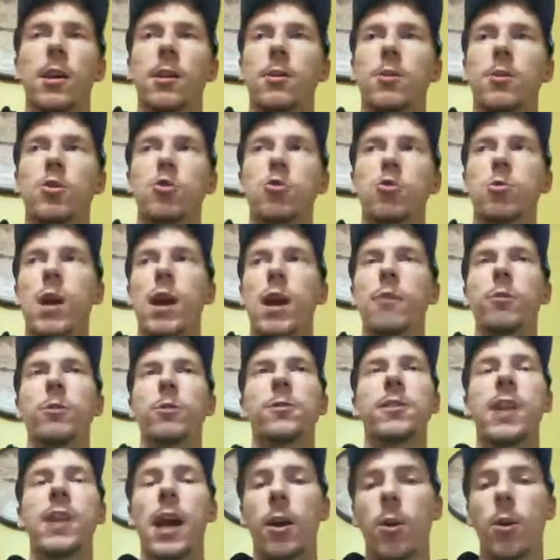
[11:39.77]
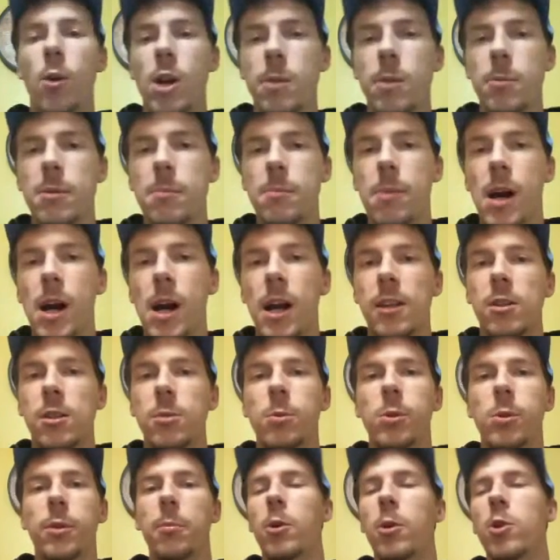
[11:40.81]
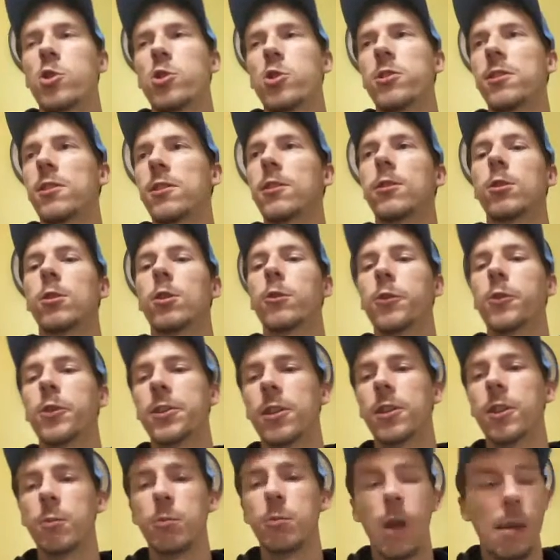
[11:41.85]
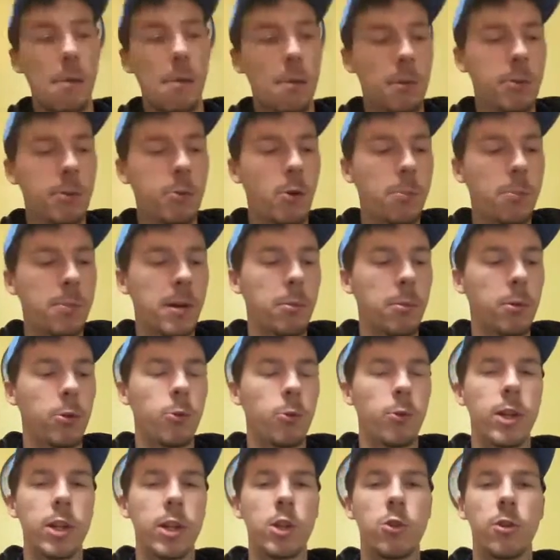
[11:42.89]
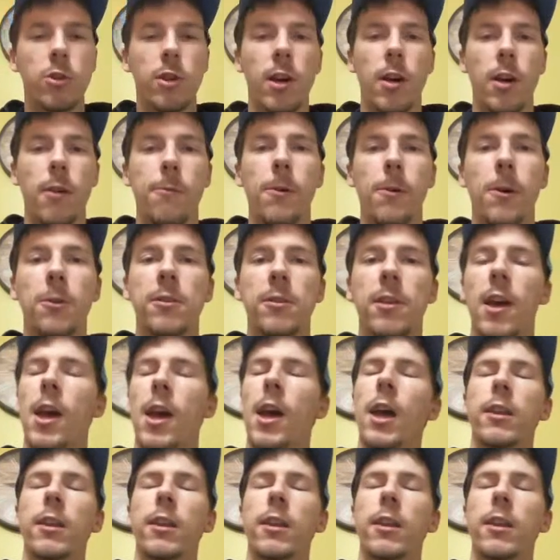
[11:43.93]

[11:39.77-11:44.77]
Travel is not going to be possible. Emergency services probably won't be able to reach folks.